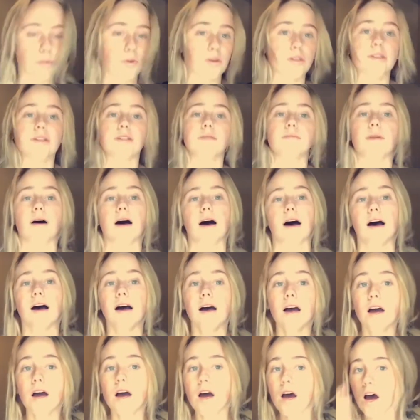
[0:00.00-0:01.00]
is my
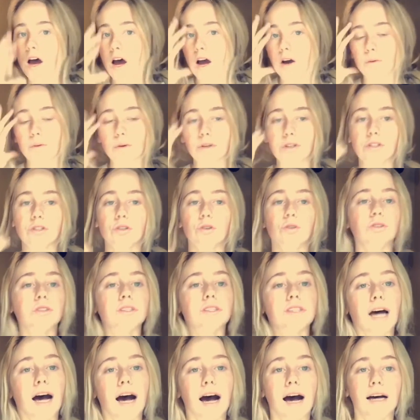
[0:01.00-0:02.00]
original
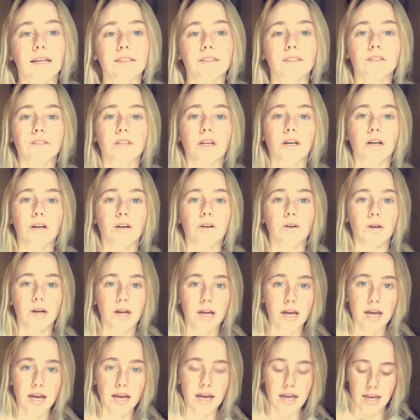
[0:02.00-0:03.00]
size so
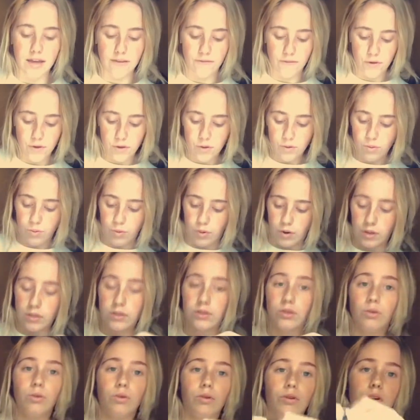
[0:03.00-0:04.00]
if you want to
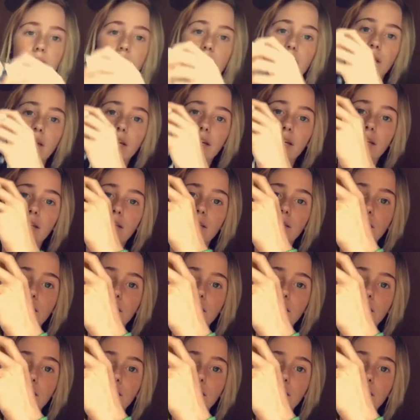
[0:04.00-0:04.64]
order this